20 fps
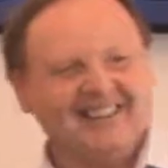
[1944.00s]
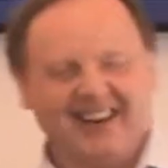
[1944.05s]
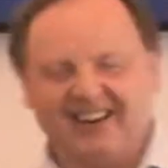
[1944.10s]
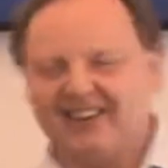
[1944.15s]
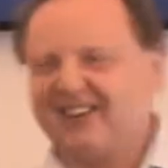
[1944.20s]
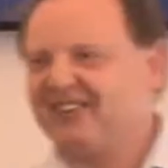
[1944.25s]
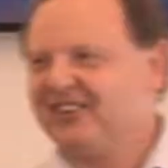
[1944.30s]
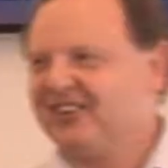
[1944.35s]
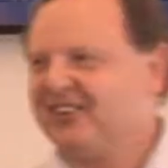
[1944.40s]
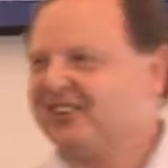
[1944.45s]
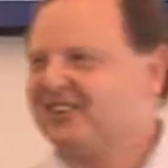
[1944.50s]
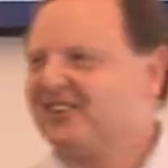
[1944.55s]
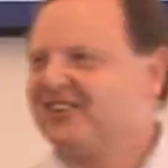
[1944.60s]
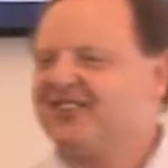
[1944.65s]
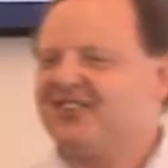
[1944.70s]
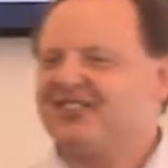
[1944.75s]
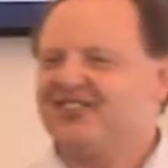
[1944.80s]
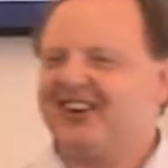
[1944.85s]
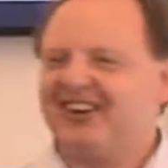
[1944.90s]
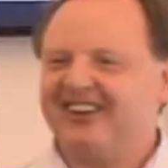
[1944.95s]
there are rules
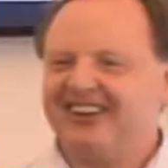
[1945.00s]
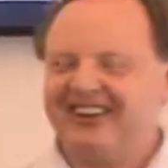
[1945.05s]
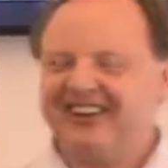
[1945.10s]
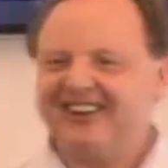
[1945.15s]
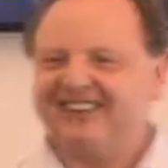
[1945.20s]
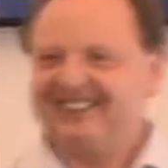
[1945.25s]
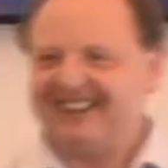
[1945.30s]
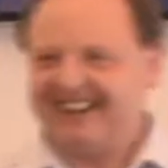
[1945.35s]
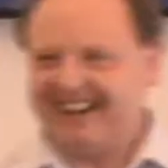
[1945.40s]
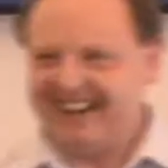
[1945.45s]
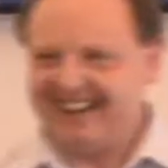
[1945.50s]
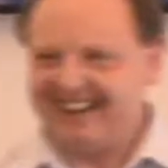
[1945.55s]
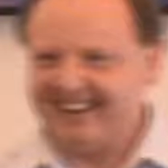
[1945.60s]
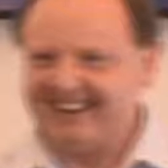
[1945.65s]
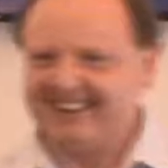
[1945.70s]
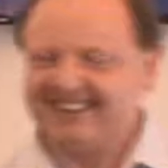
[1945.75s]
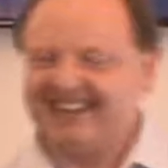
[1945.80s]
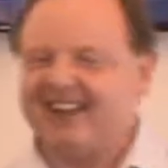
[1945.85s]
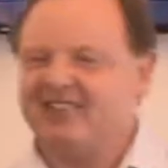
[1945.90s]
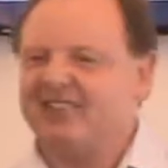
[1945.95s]
to be followed,
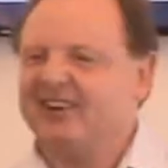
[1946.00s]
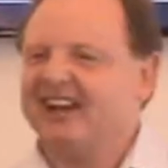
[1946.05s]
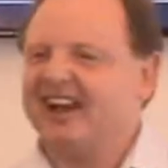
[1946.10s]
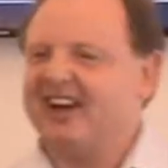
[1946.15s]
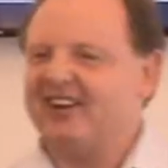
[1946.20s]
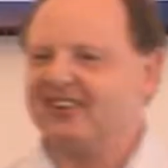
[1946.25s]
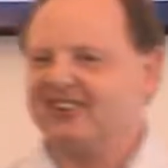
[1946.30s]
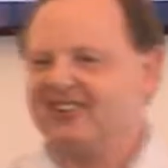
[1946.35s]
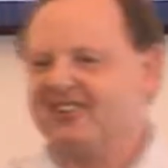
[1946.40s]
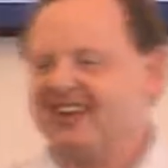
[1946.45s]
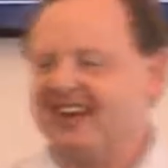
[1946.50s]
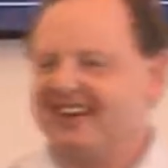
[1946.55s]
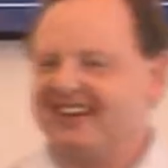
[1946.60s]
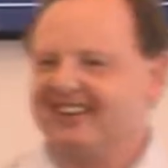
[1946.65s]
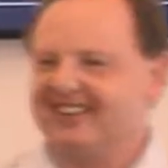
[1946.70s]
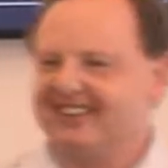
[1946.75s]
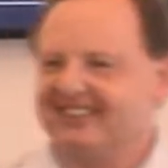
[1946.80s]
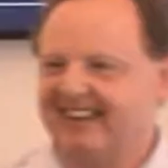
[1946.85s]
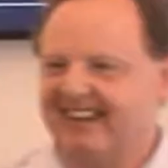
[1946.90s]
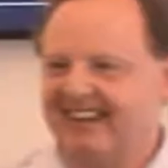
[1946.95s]
yeah? Okay, what else
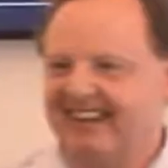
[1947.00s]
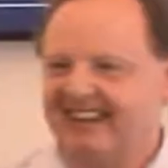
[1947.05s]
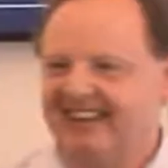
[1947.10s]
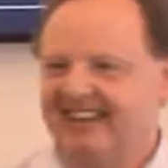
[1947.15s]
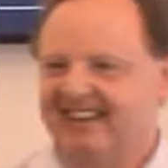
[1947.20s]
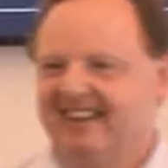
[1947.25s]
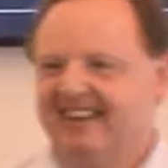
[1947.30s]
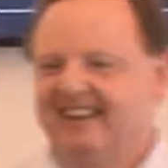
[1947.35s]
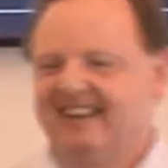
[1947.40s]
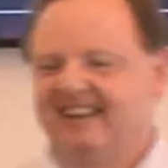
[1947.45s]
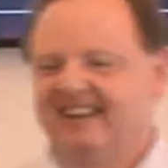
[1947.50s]
might you say?